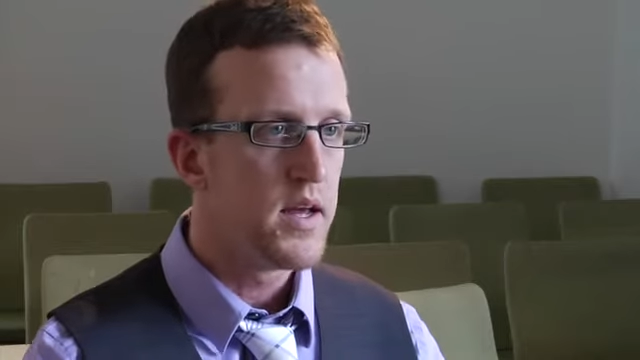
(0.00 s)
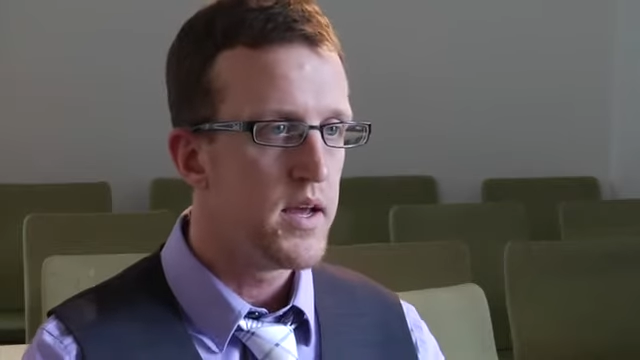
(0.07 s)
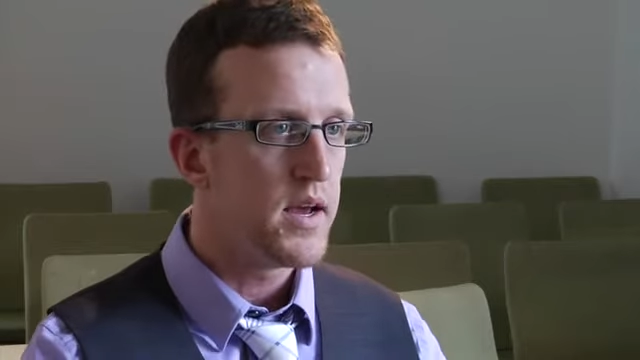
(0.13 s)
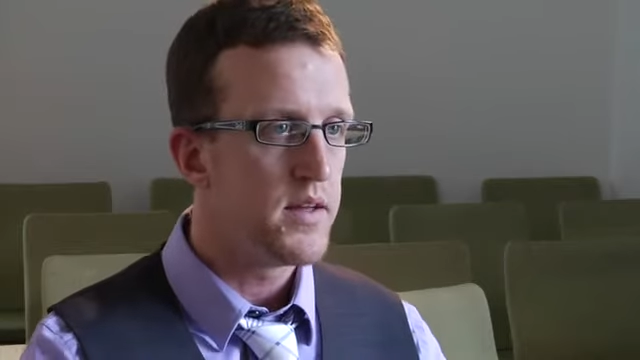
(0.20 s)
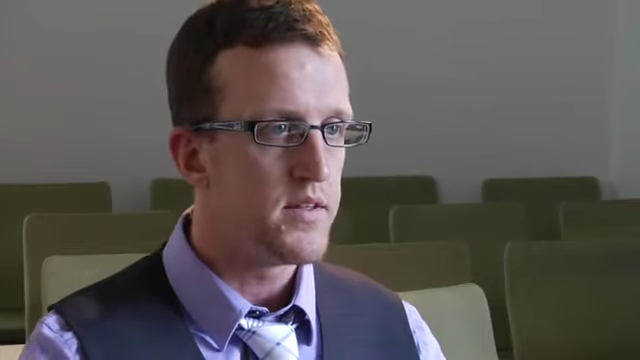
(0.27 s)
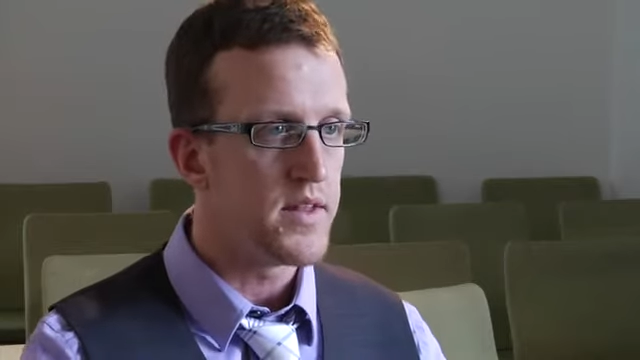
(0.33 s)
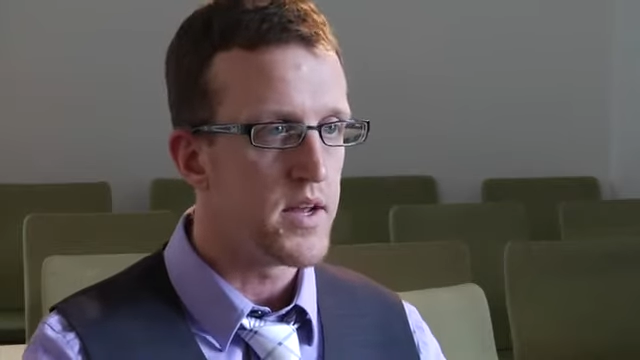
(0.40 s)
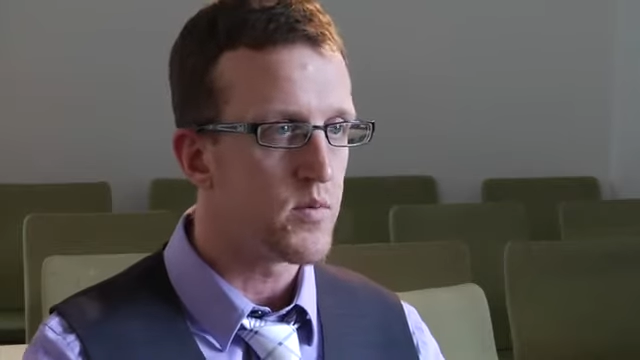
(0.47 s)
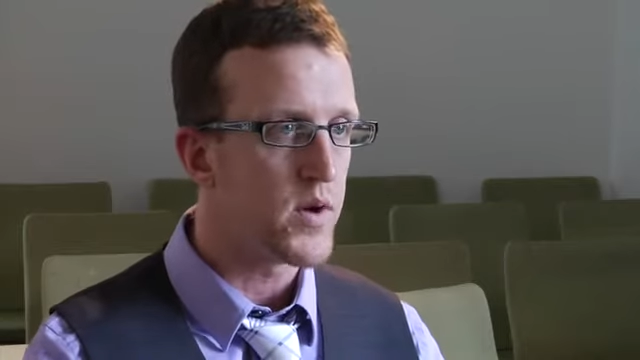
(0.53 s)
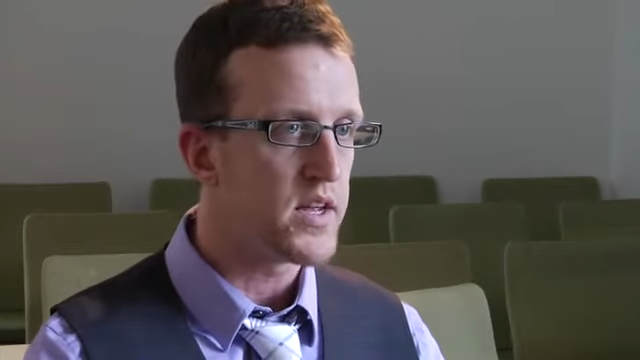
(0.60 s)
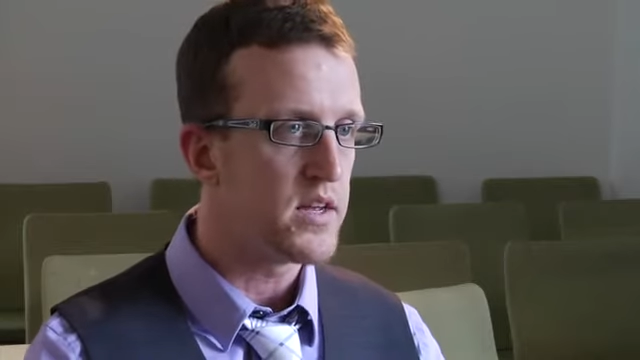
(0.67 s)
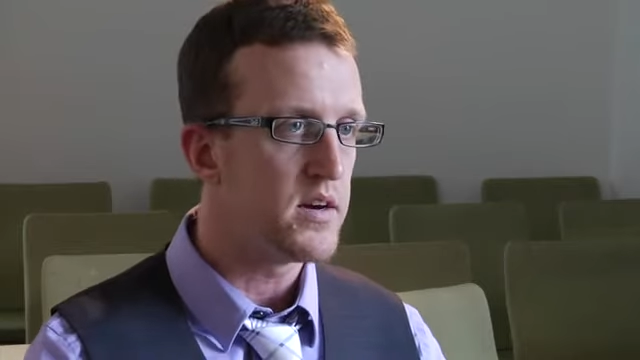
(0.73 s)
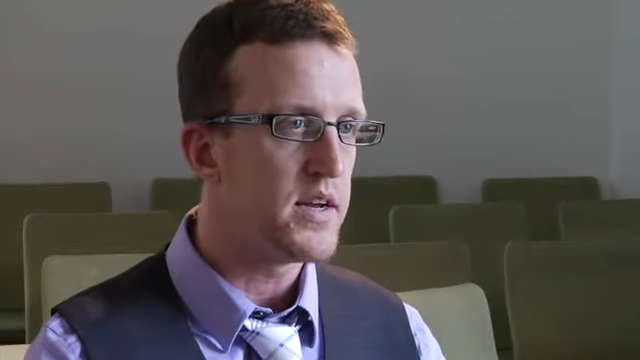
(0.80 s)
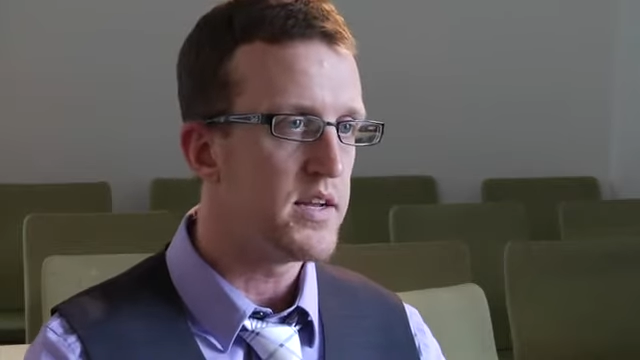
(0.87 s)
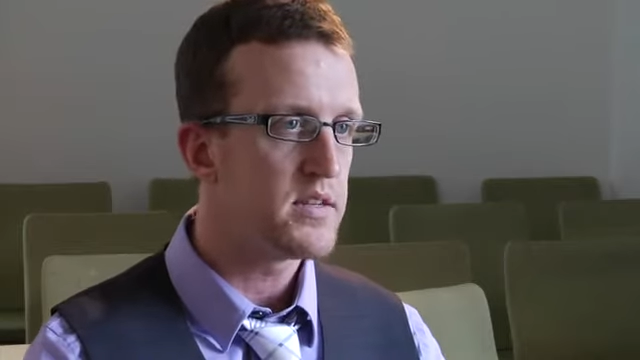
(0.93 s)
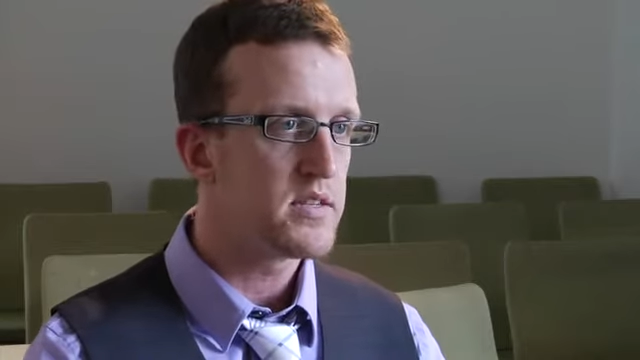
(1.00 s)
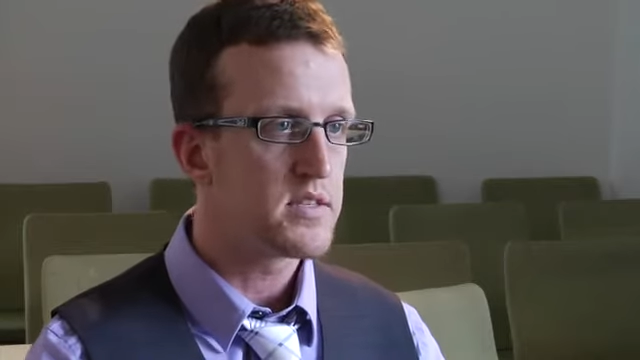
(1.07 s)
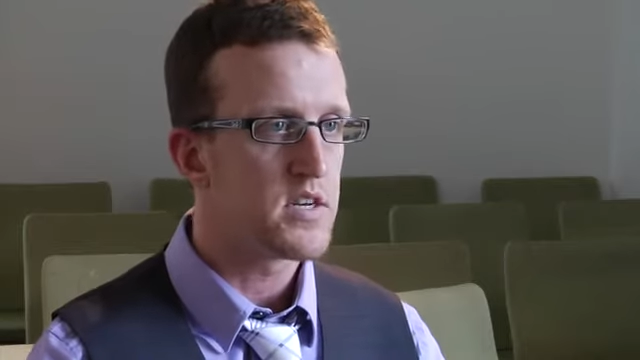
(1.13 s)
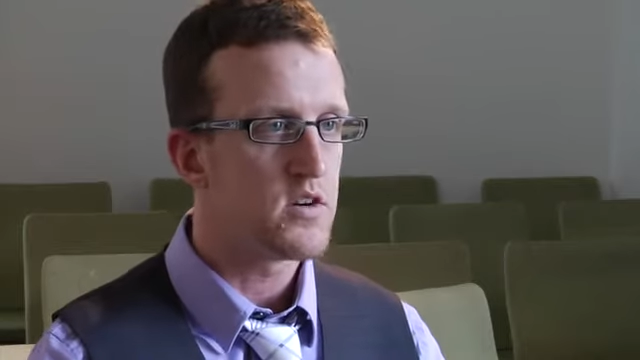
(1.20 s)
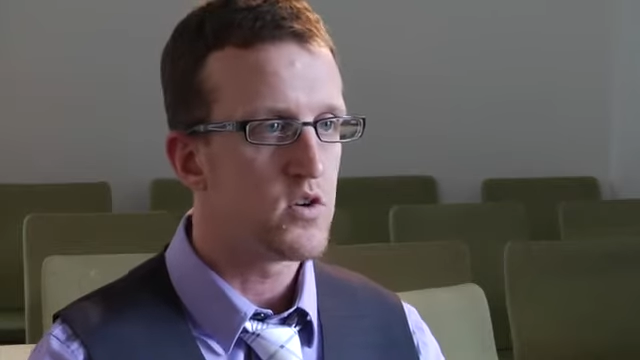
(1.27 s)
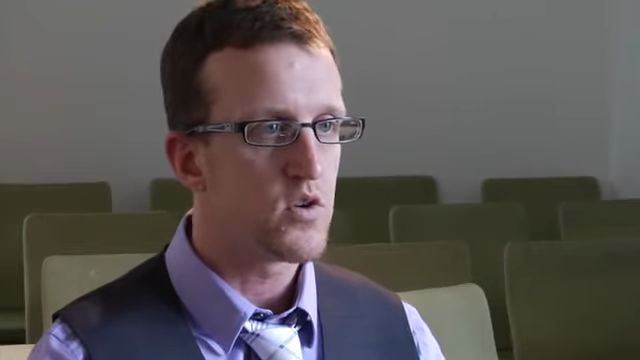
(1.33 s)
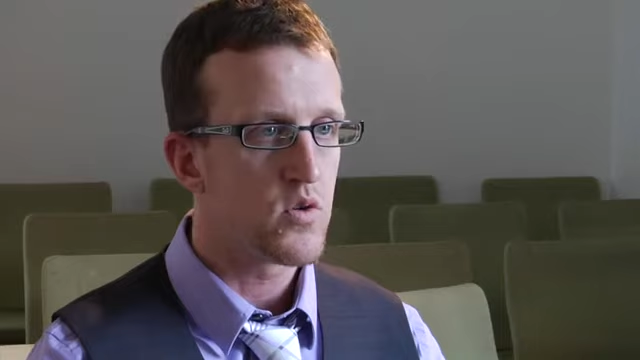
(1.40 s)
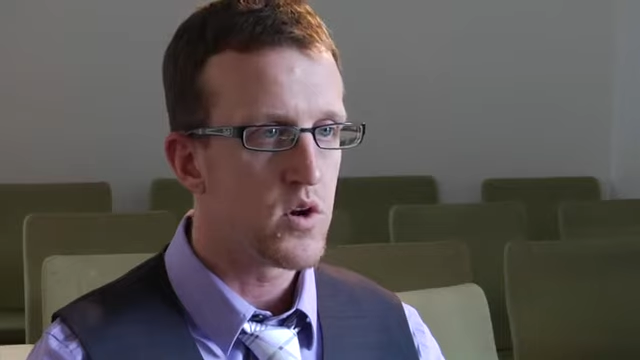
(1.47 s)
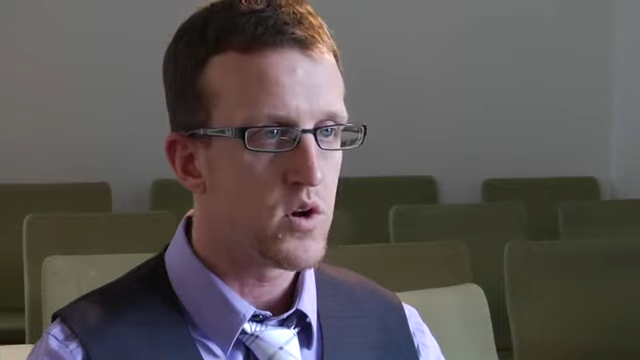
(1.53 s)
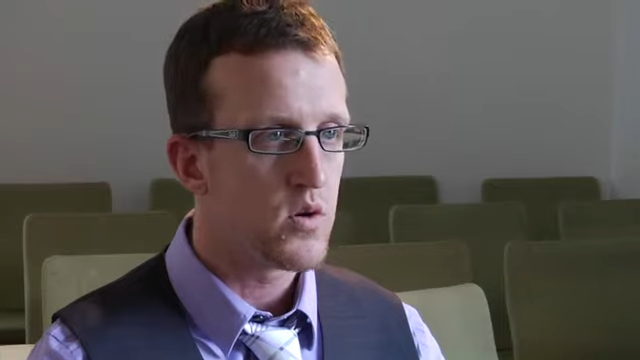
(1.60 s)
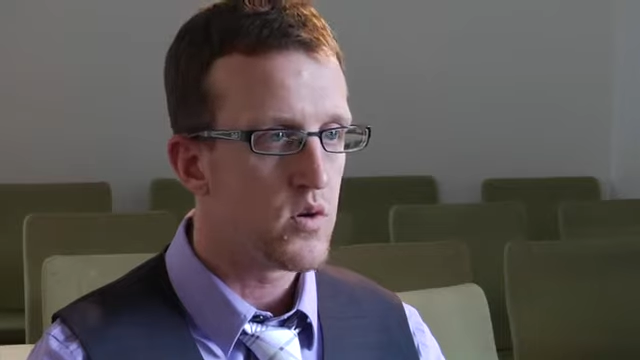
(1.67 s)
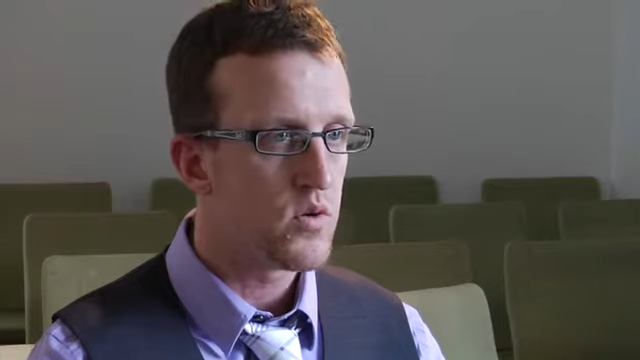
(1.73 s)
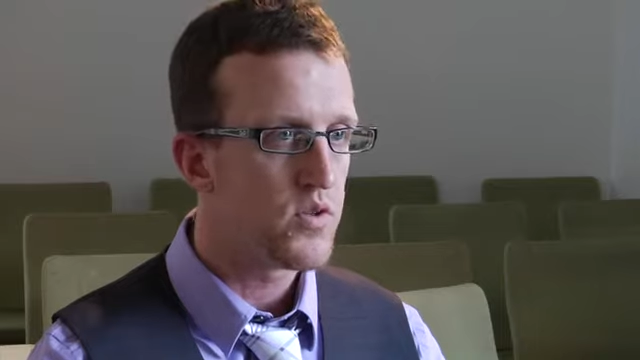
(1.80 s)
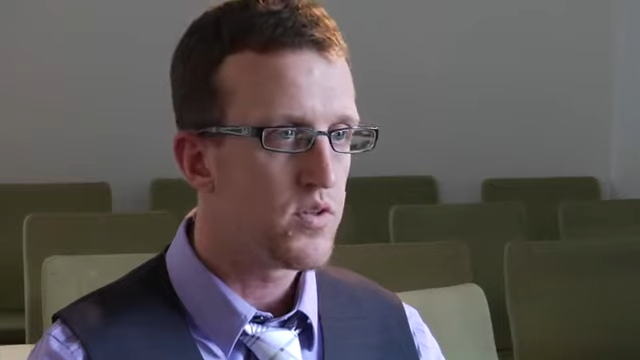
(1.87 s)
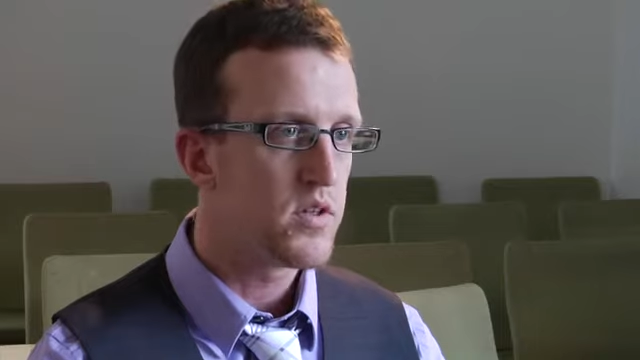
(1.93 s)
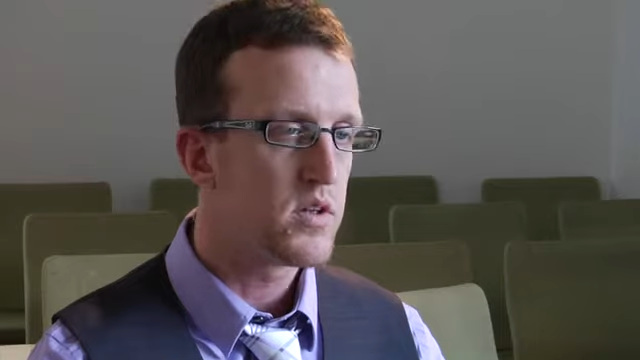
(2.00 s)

and then they regulate cell growth,